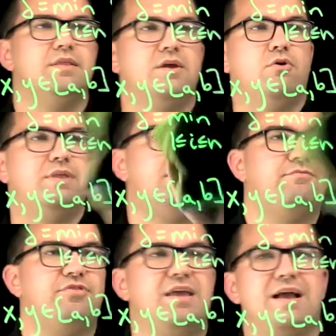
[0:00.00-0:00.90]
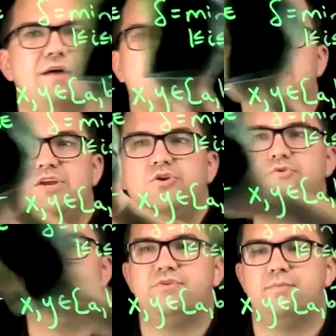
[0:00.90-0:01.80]
The only thing I really
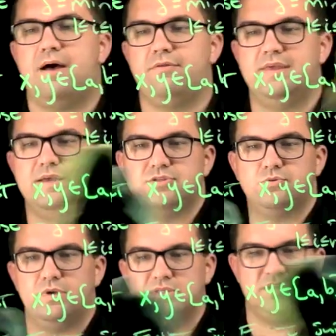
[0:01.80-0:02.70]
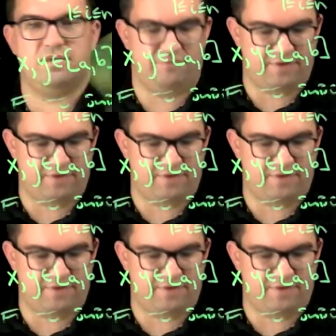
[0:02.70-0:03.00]
used about this was the